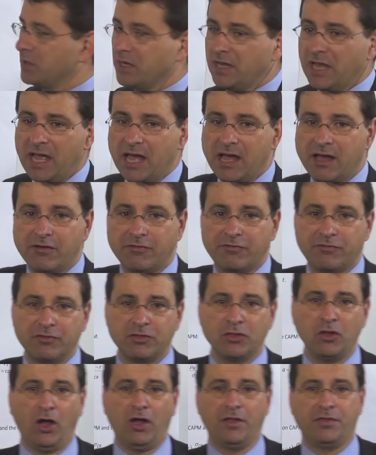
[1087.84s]
we have
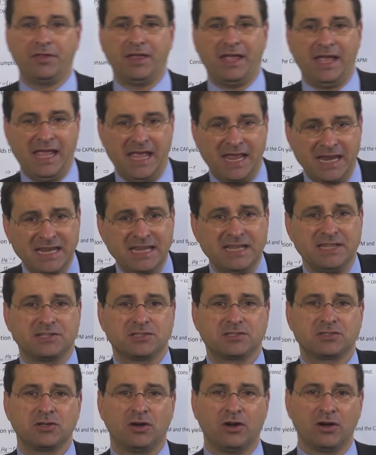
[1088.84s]
not any
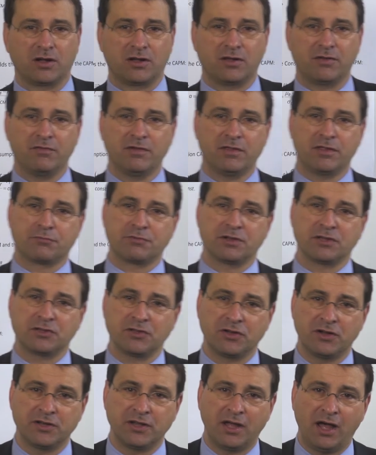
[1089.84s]
stock with a
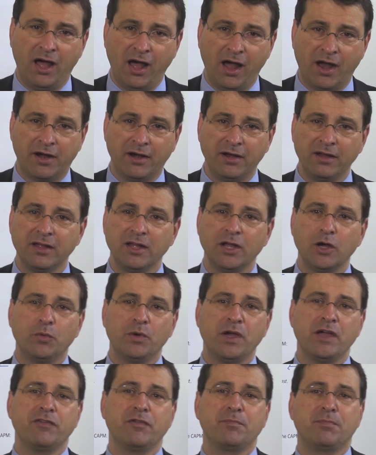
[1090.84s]
return R.
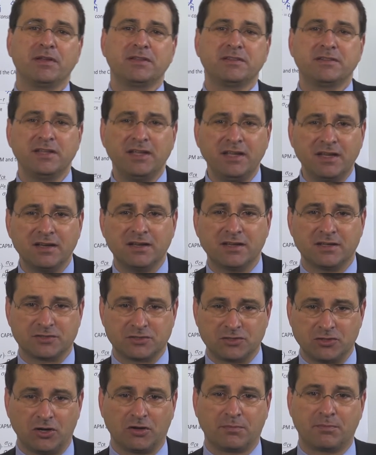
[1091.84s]
We have a particular
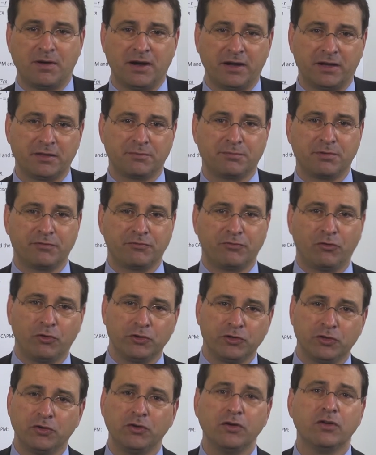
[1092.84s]
stock market
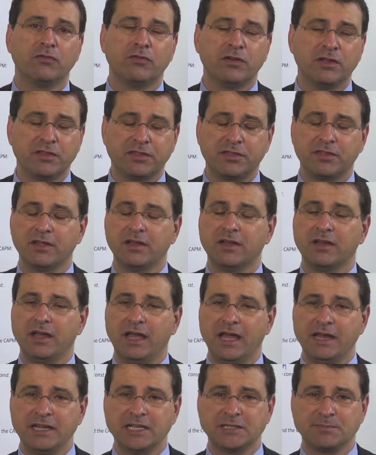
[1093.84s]
portfolio with
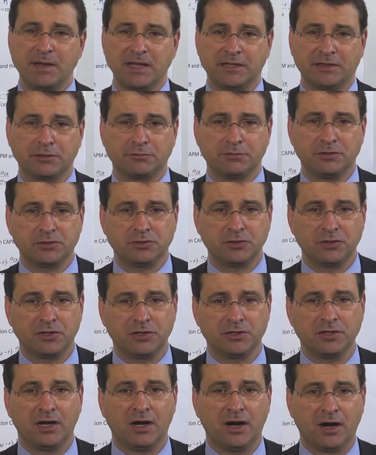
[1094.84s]
an expected
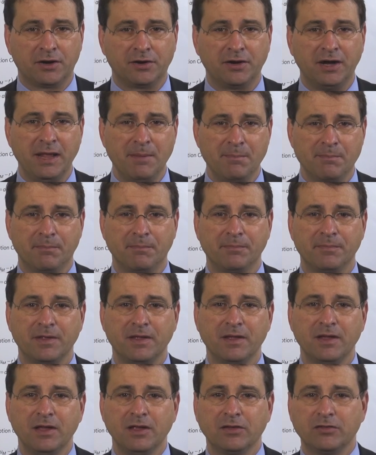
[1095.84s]
return RM.
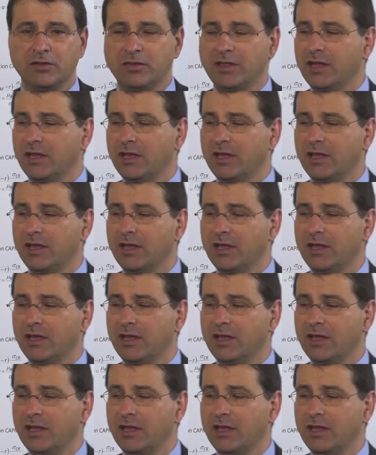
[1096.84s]
So